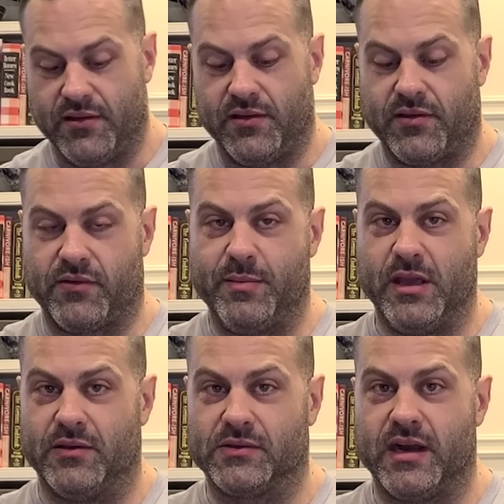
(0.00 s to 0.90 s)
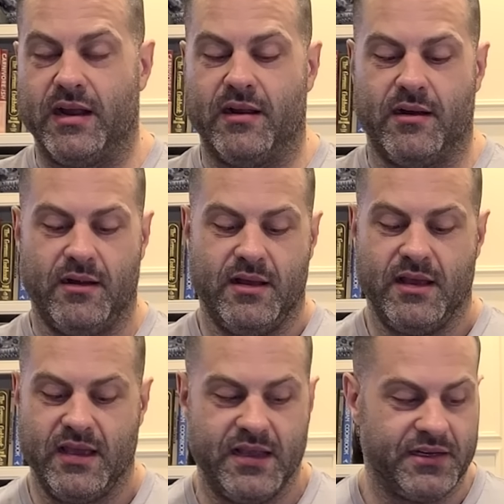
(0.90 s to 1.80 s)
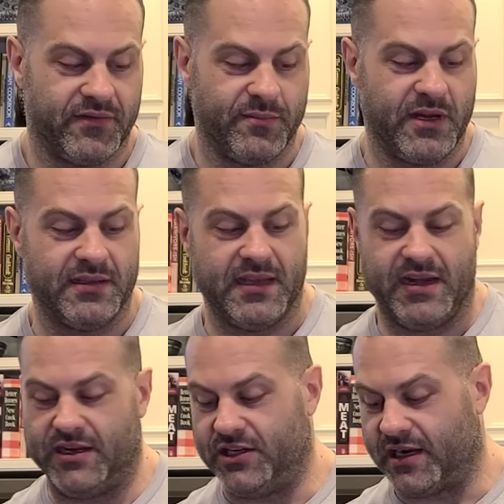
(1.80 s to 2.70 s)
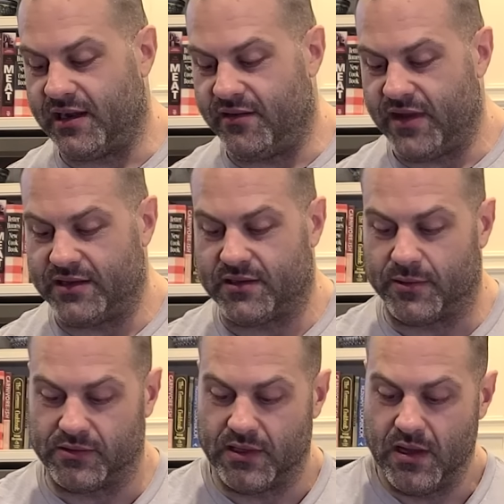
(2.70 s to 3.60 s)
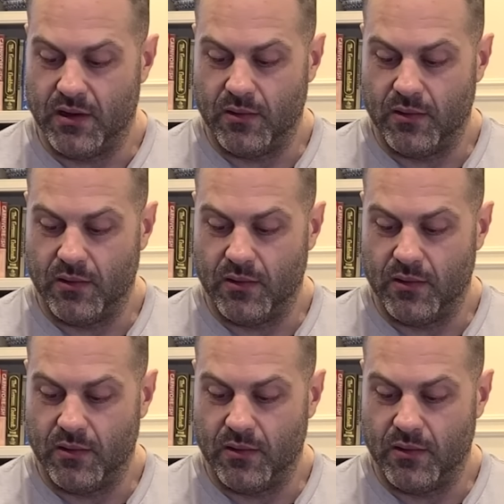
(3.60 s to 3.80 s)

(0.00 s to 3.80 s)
three meals right here, each of them containing chicken and vegetables.